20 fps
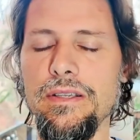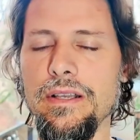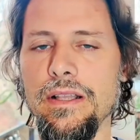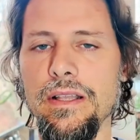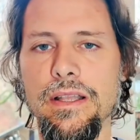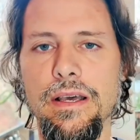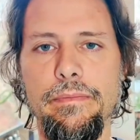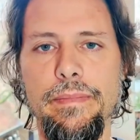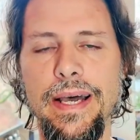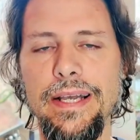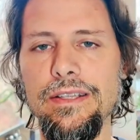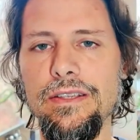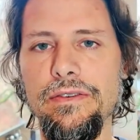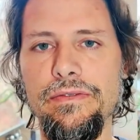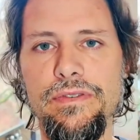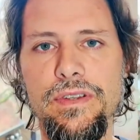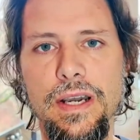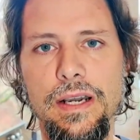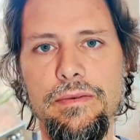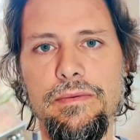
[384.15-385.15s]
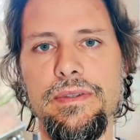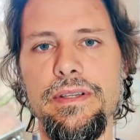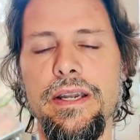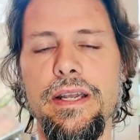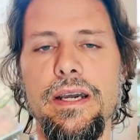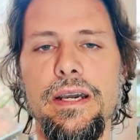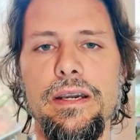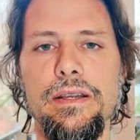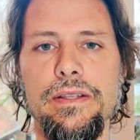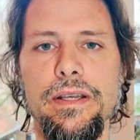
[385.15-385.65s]
tell the amount of times
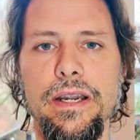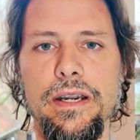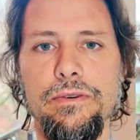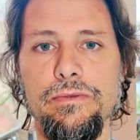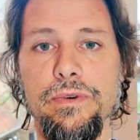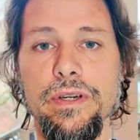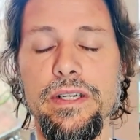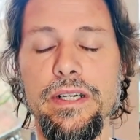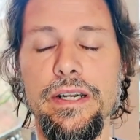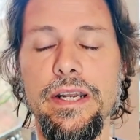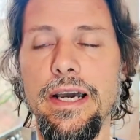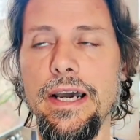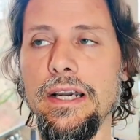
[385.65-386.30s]
that I read it.